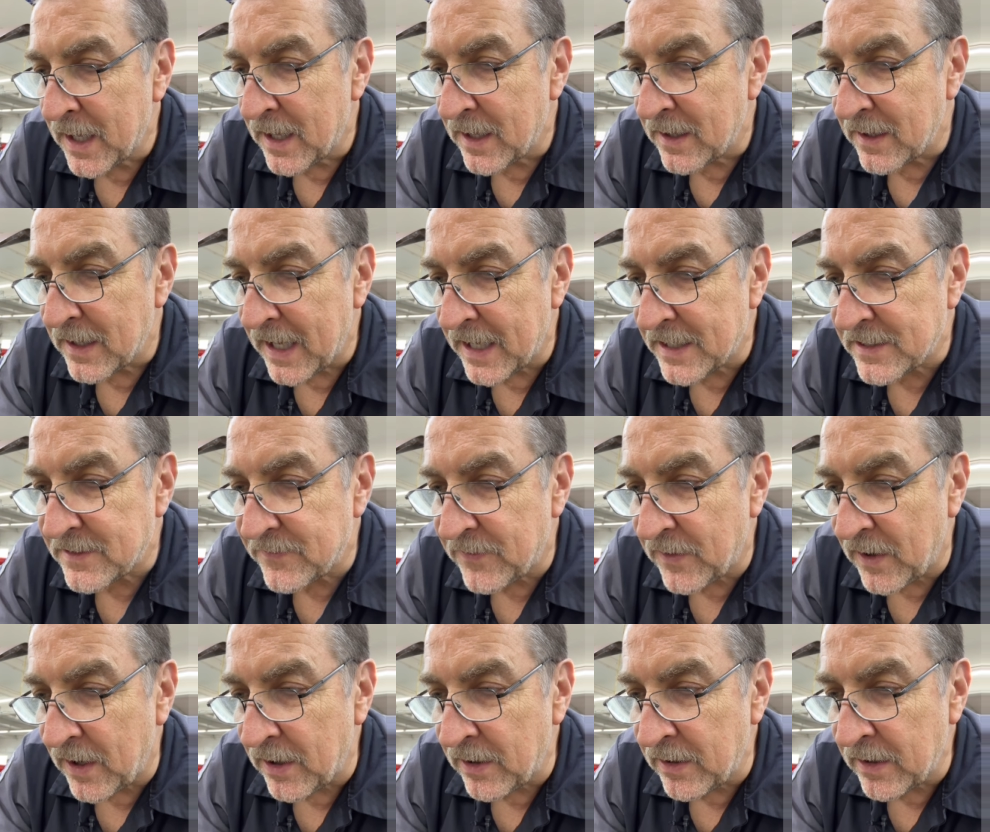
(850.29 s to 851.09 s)
last
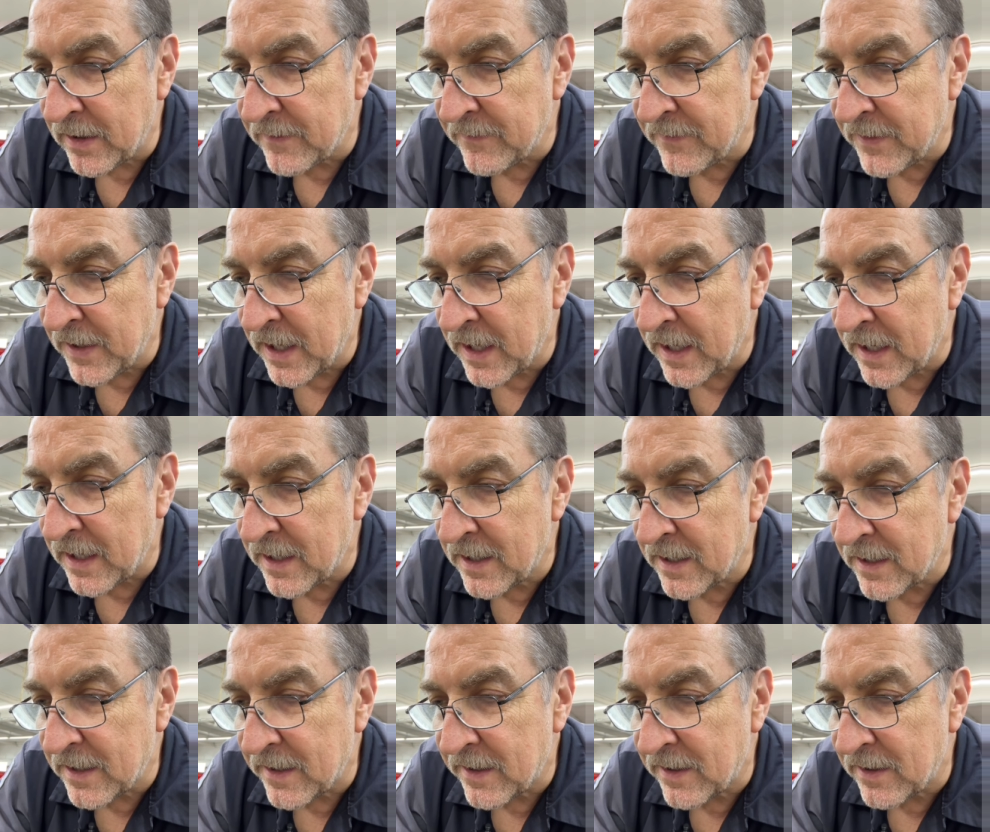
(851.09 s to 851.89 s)
firing event.
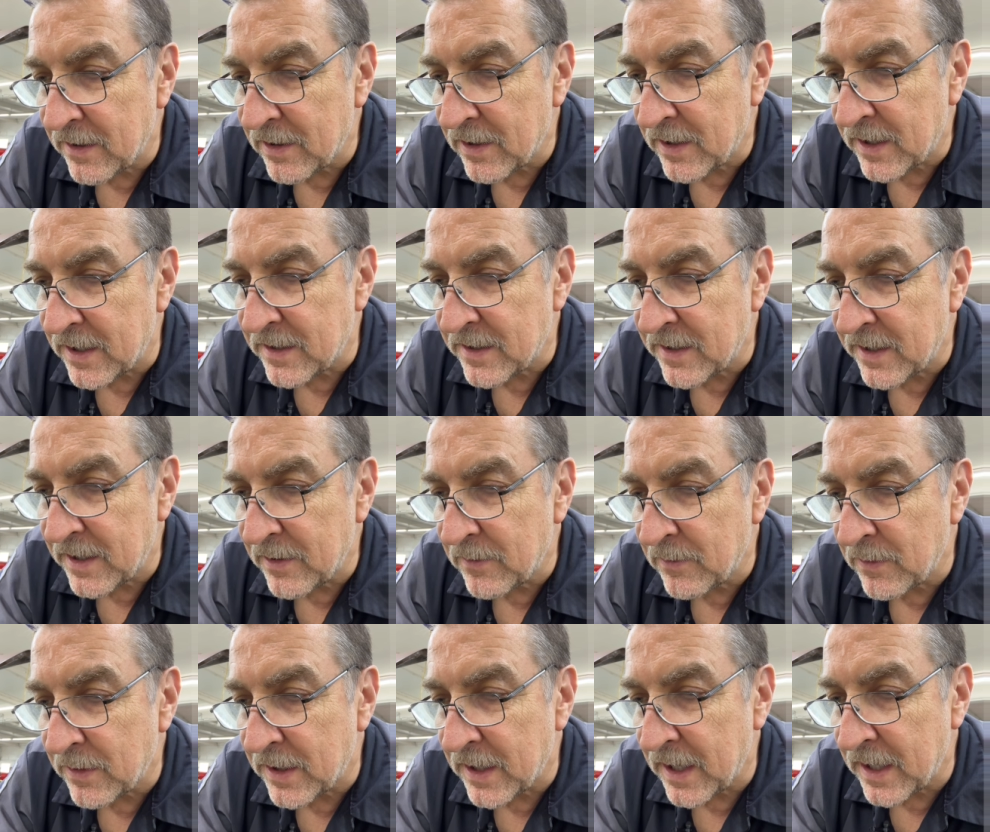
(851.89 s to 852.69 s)
Let's look and see
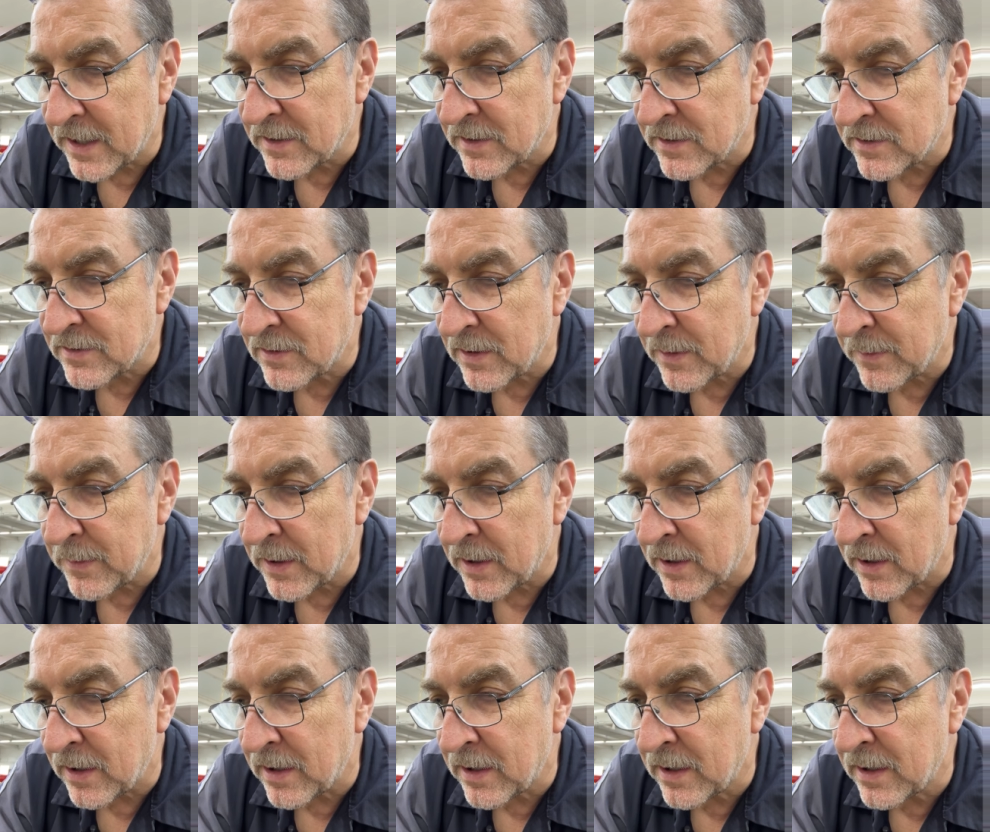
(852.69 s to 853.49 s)
what that
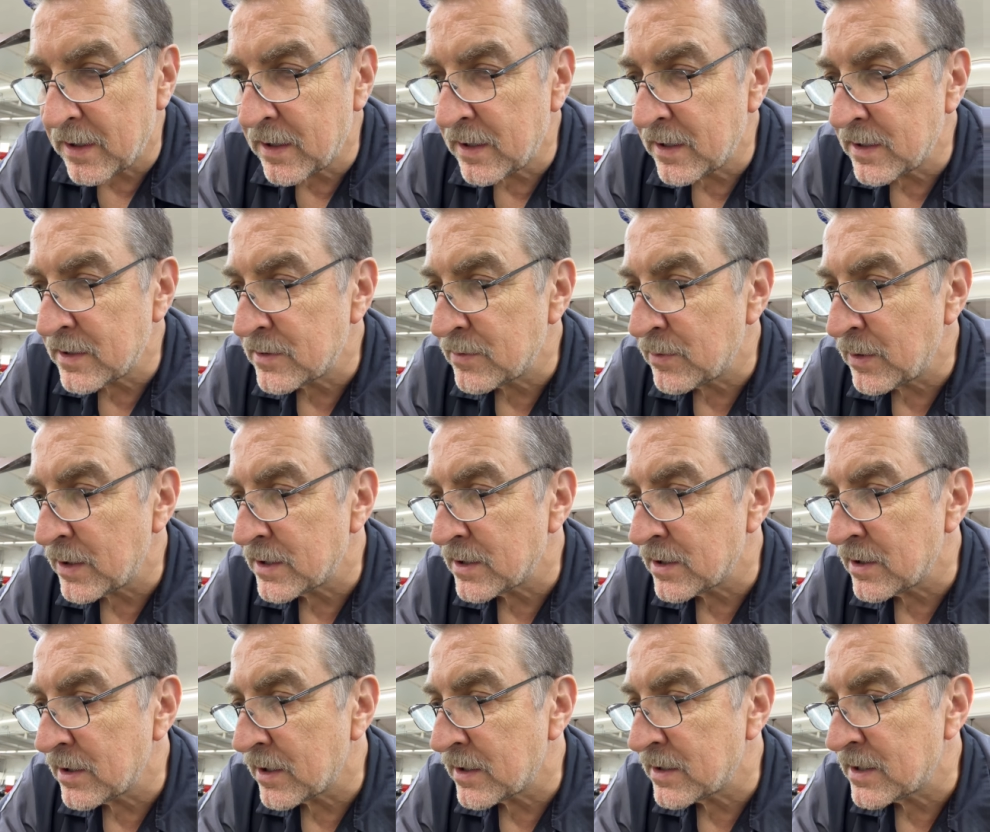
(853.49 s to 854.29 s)
distributor
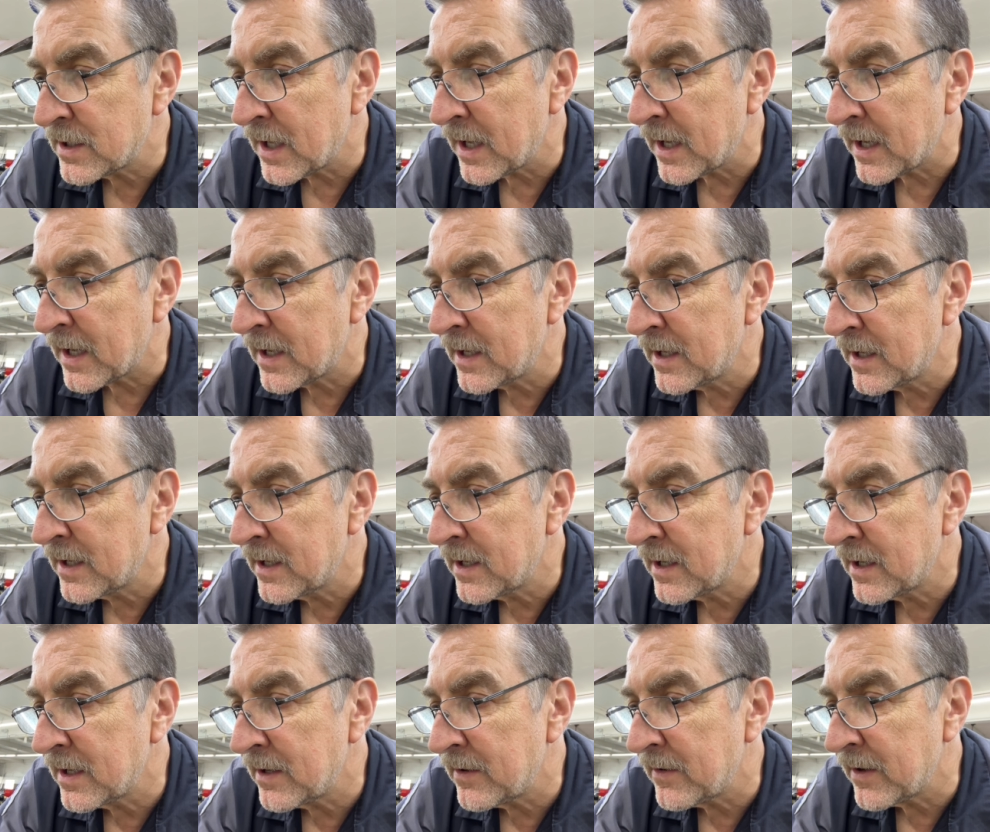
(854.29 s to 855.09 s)
switch looks like.
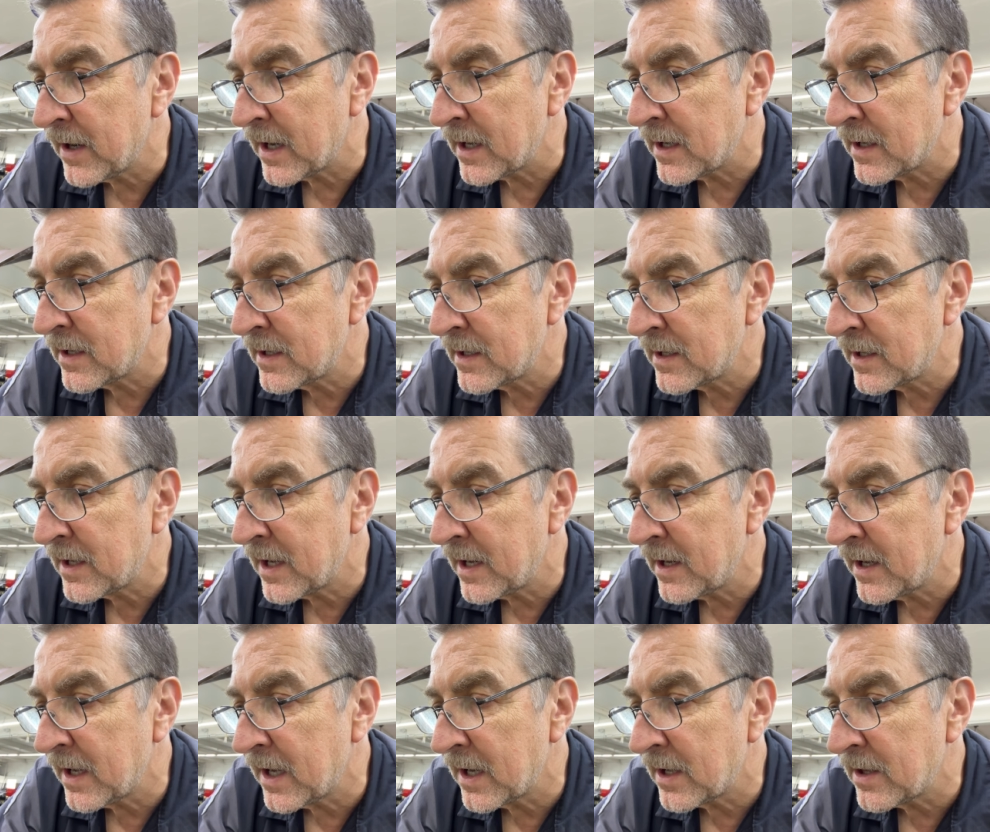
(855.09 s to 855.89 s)
All right, kind
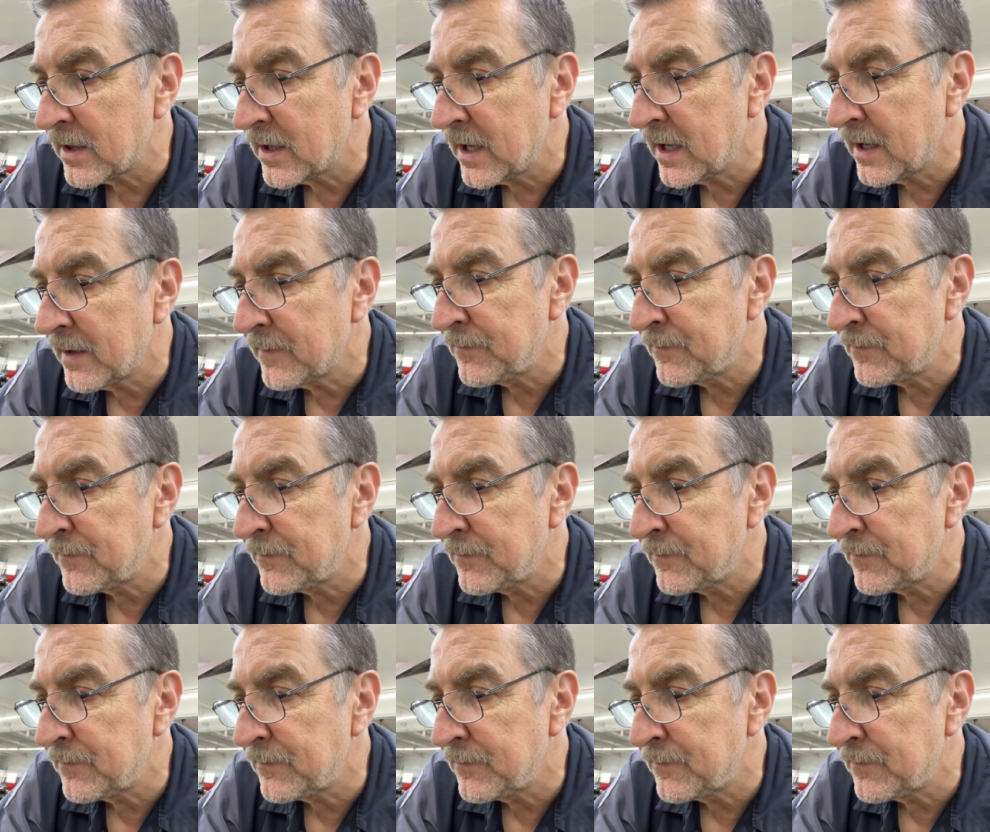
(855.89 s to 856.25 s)
of ugly.